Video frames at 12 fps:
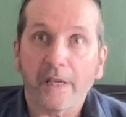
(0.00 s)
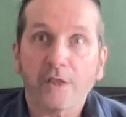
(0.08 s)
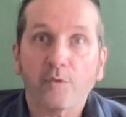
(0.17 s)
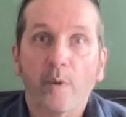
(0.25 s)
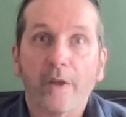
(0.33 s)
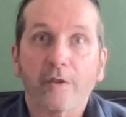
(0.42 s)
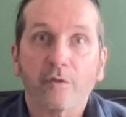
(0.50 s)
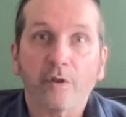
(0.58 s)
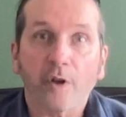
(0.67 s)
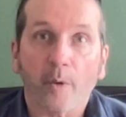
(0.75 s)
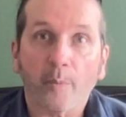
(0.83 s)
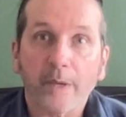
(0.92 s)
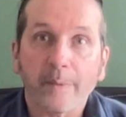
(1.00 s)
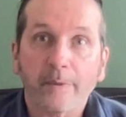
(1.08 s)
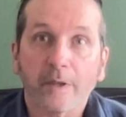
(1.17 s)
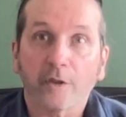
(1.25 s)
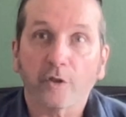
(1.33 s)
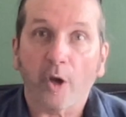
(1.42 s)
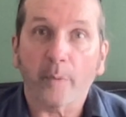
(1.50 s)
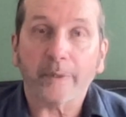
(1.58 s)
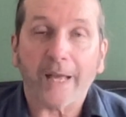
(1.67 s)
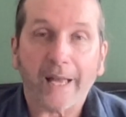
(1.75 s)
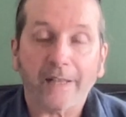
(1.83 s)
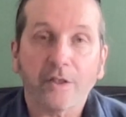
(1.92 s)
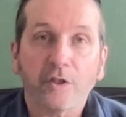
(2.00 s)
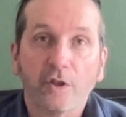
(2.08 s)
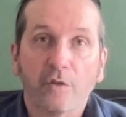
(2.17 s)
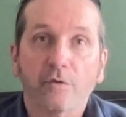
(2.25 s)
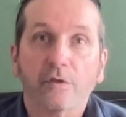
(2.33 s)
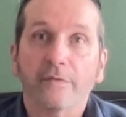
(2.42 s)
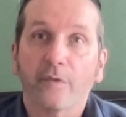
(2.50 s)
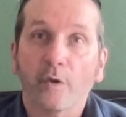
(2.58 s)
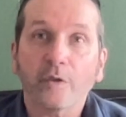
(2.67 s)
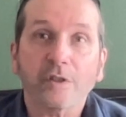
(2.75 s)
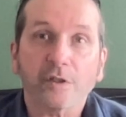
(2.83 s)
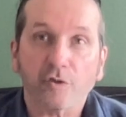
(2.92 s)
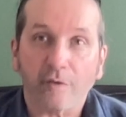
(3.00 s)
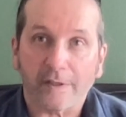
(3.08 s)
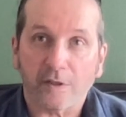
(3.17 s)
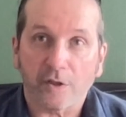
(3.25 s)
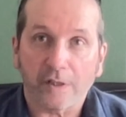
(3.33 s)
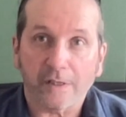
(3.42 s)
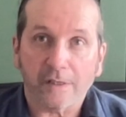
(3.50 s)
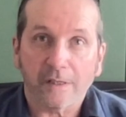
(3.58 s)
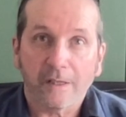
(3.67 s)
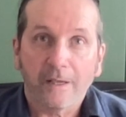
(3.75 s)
is whether or not people adopt hand use avoidance strategies.